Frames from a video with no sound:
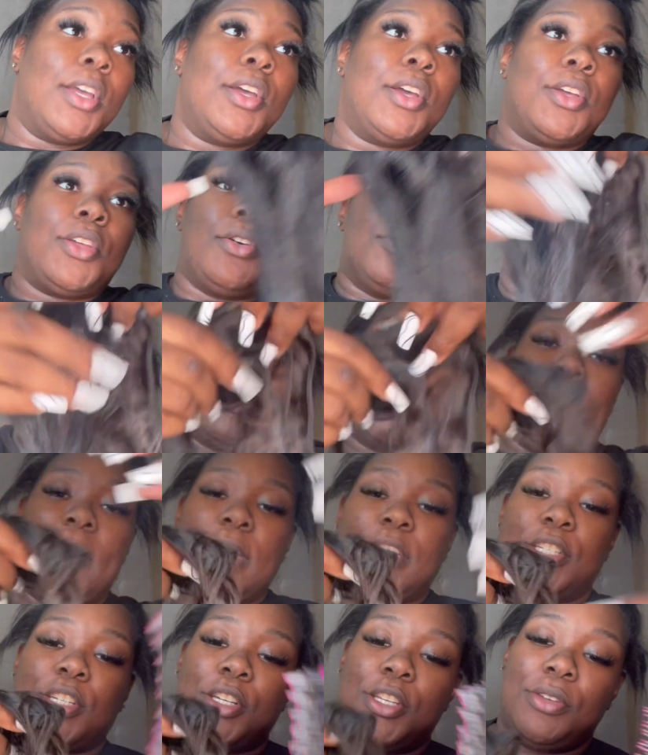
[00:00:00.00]
You want to
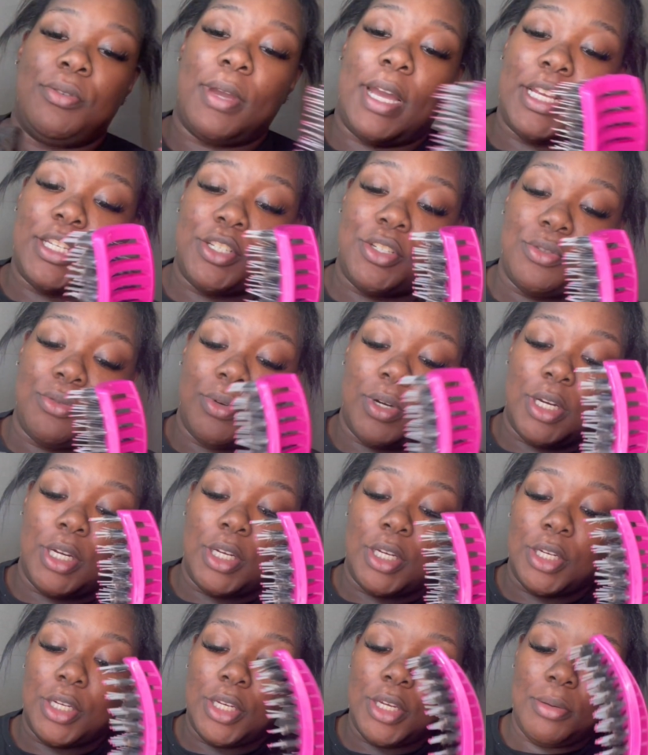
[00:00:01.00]
make sure you got you a
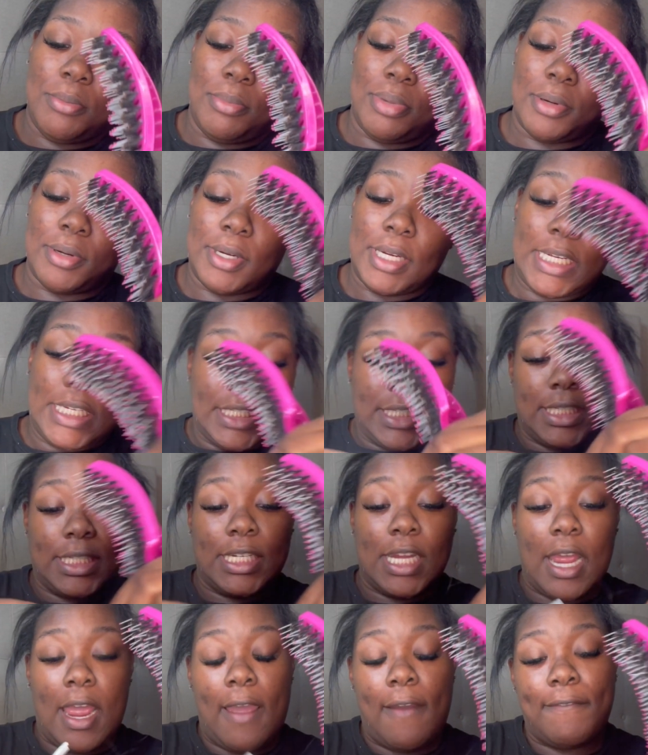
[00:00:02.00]
good
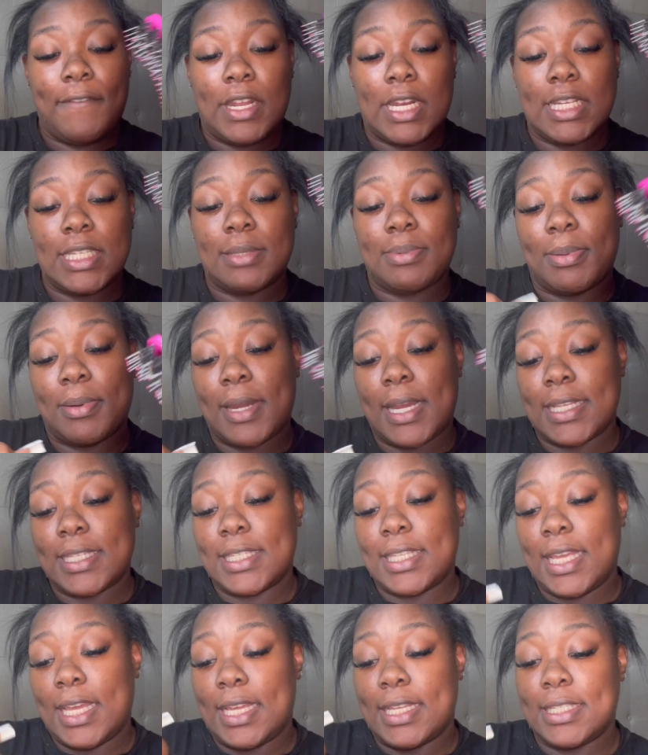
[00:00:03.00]
brush for this
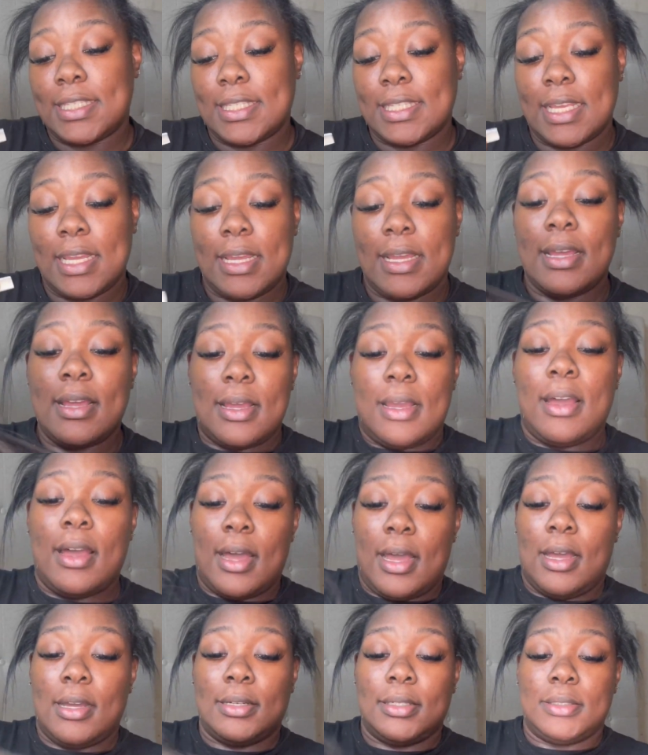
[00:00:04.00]
process.
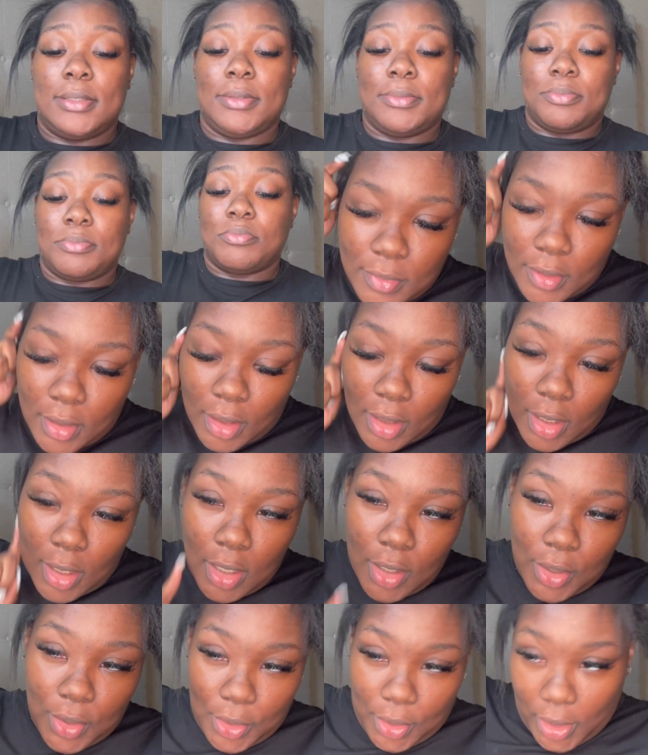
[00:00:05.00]
I'm
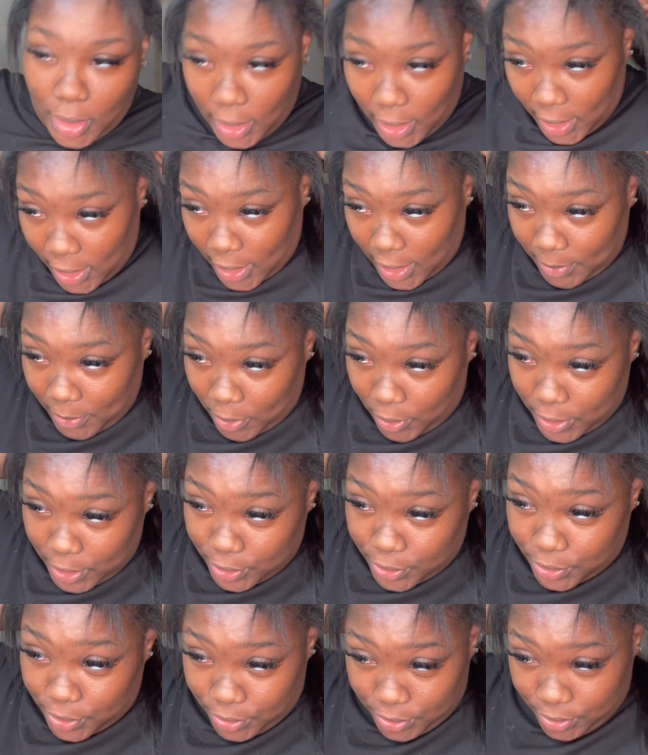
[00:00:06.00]

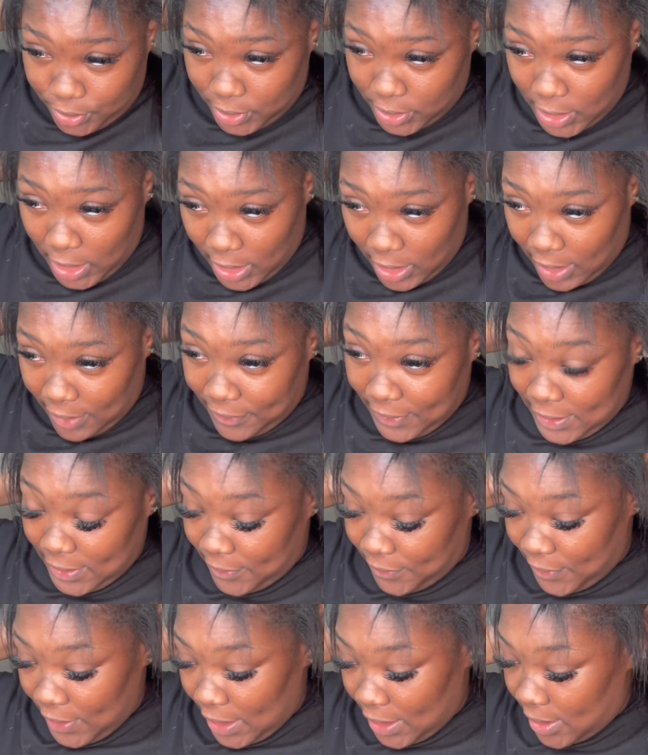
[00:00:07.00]
going to start off at
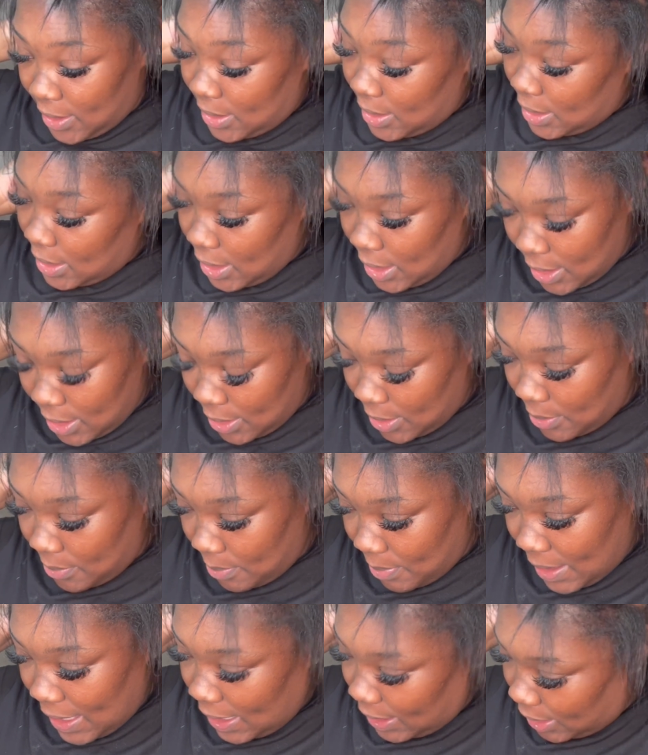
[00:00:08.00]
the very
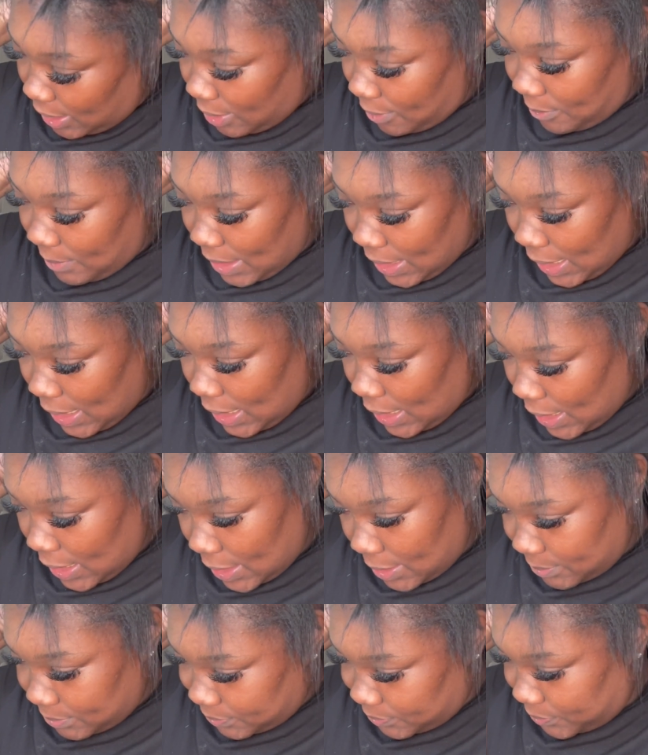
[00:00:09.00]
back of my
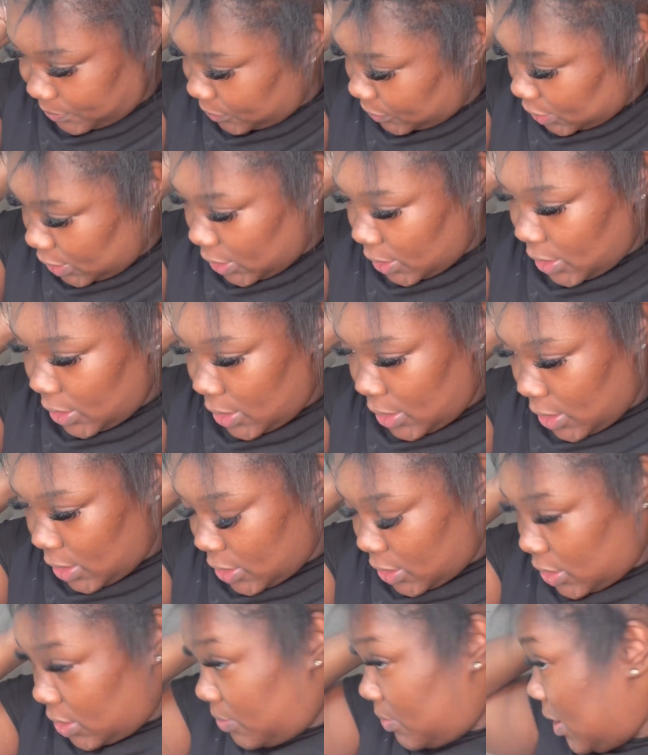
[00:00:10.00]
hand and
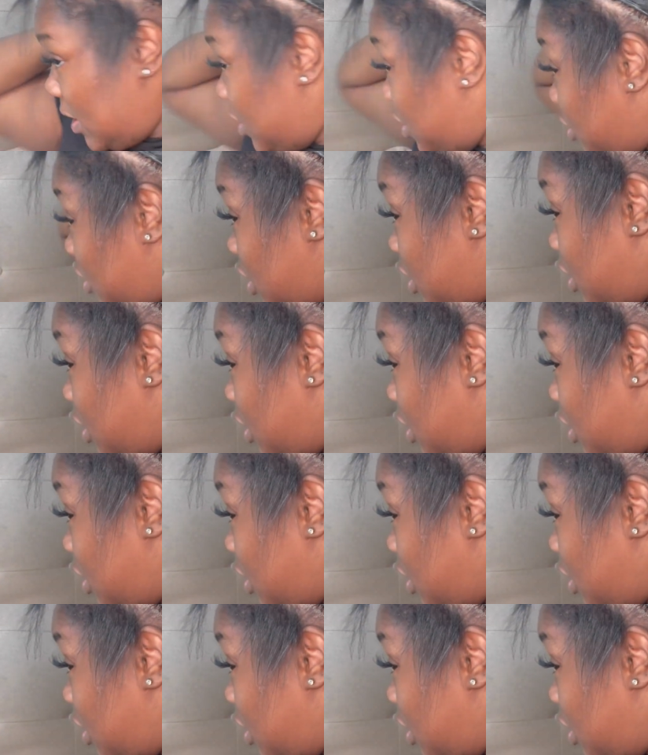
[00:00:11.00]
just measure it